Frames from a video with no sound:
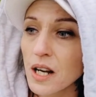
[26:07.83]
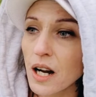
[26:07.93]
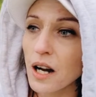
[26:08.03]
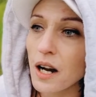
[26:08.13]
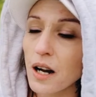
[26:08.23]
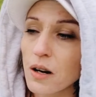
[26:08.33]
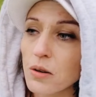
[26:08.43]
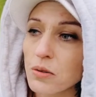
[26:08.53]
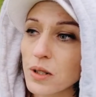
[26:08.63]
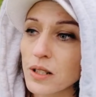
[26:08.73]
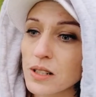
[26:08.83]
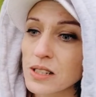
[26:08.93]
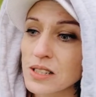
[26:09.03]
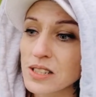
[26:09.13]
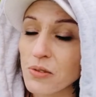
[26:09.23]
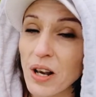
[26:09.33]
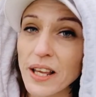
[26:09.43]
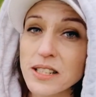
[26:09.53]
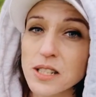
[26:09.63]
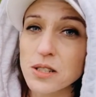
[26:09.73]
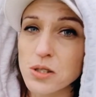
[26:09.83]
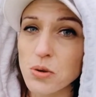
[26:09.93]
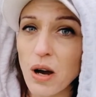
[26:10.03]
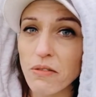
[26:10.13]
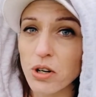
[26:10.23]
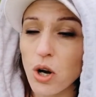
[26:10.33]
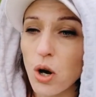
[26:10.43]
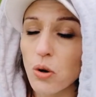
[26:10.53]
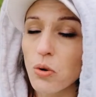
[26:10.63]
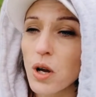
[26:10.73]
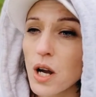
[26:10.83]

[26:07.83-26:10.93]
how is related to our goal